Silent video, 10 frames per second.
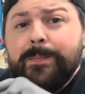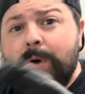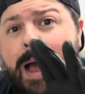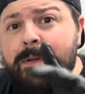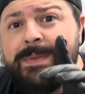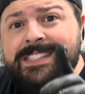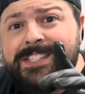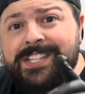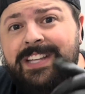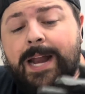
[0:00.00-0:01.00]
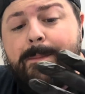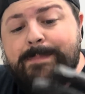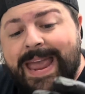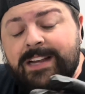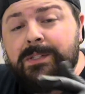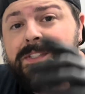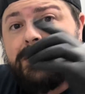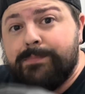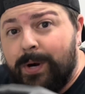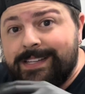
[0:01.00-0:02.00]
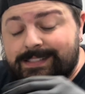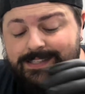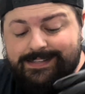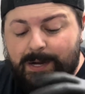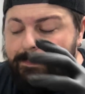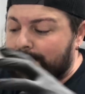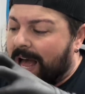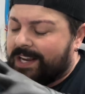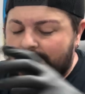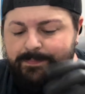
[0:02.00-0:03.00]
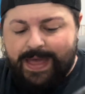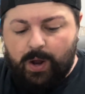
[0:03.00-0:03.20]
problem is there's a lot of bangles and bracelets that are blocking up that